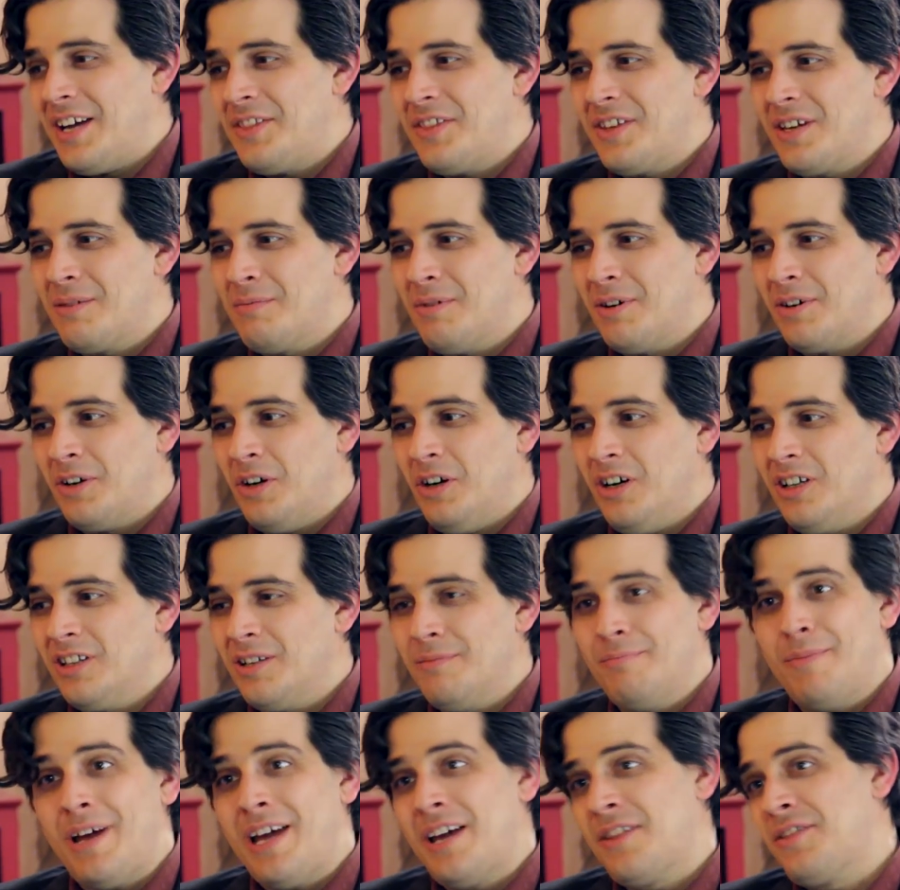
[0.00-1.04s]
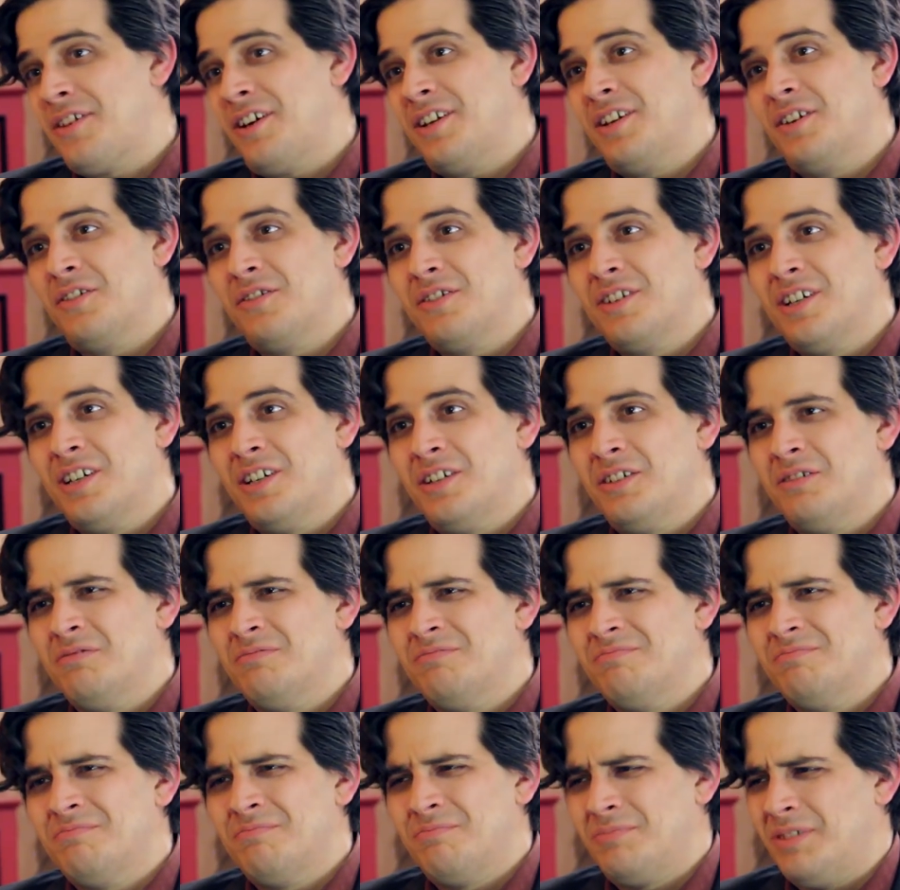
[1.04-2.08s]
I think about all the math I don't
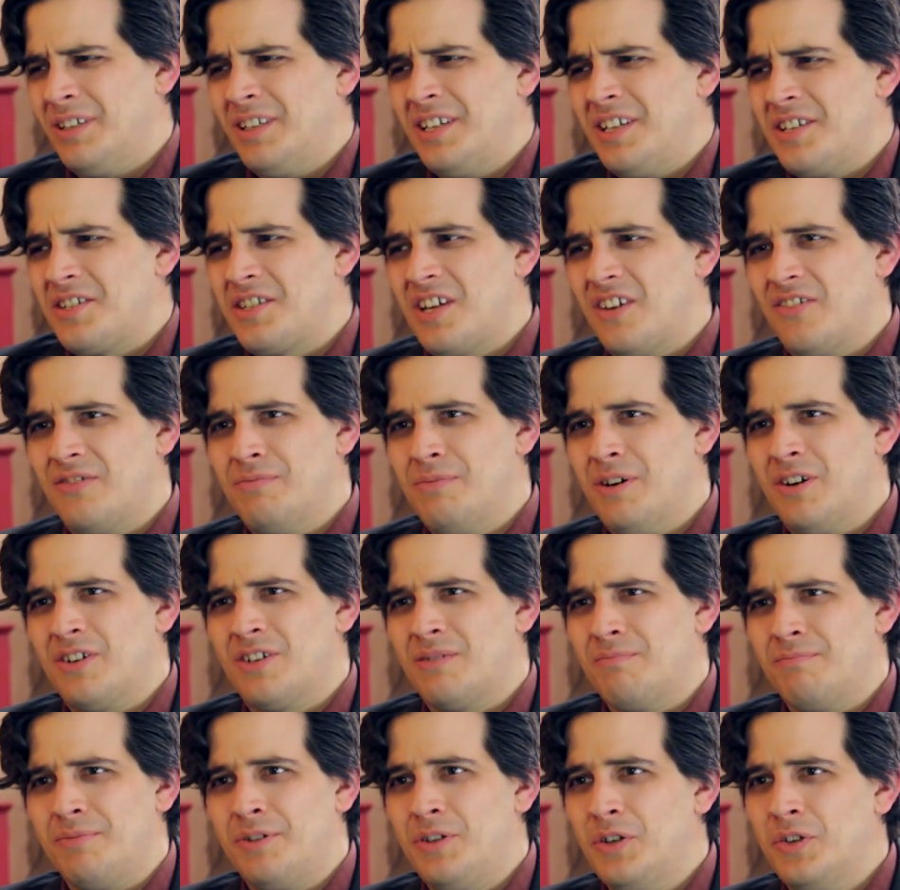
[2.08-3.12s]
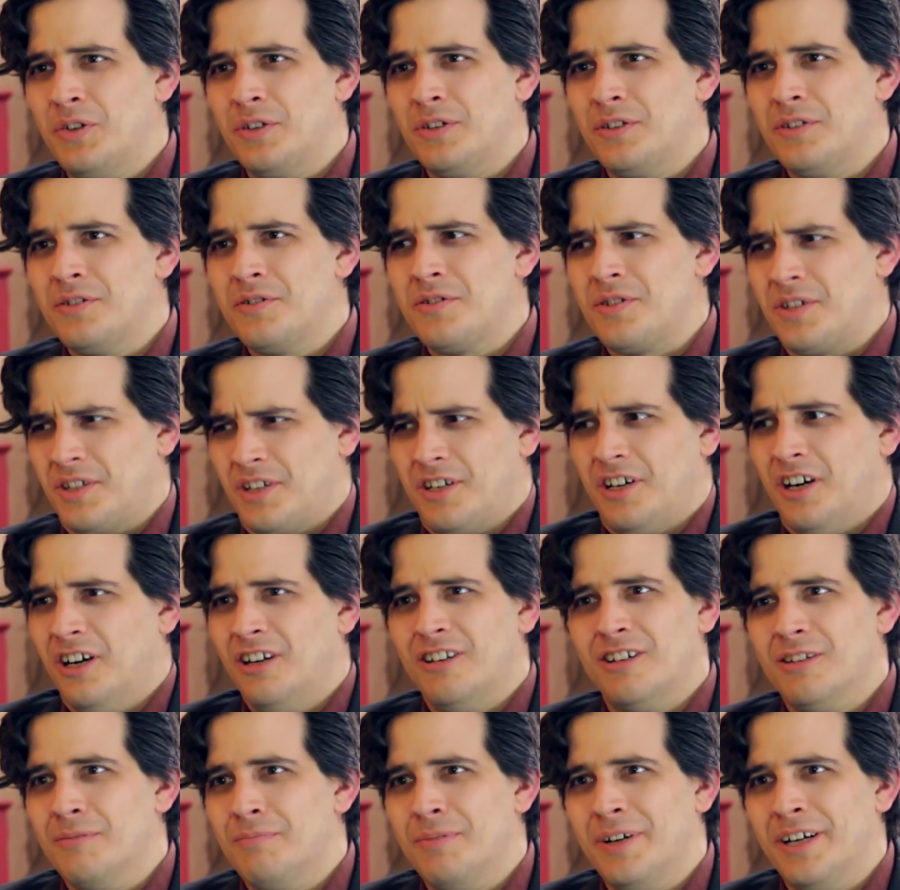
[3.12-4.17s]
know. Plenty of stuff about computers and
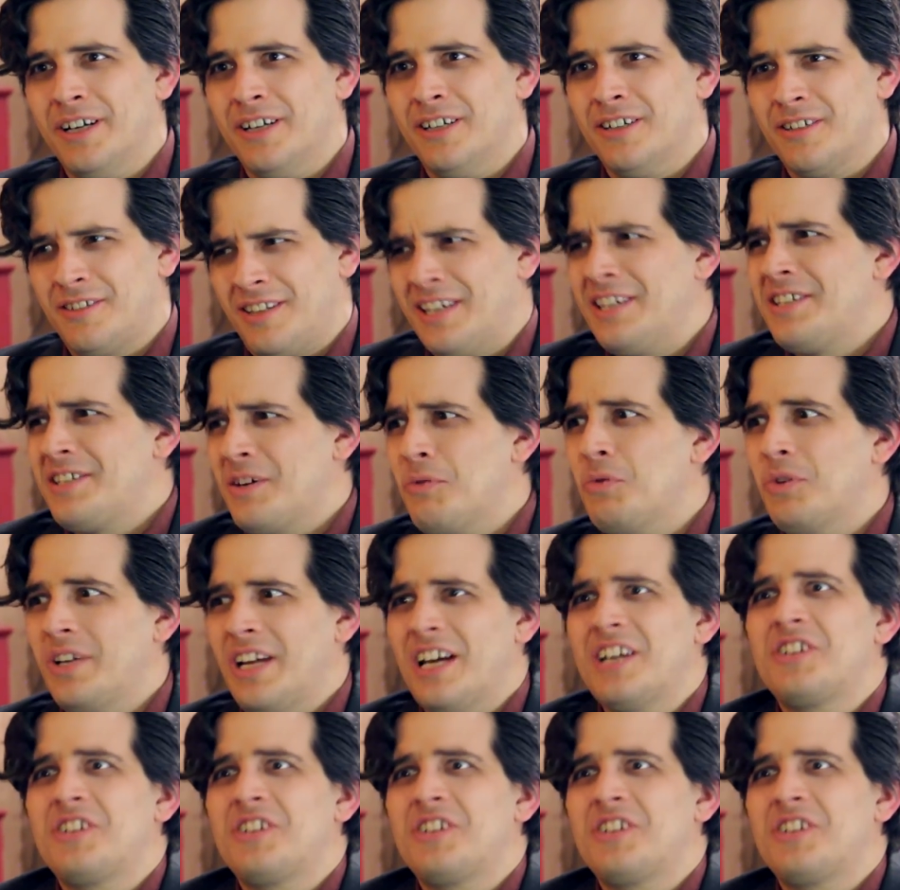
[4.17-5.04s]
car repair, things that would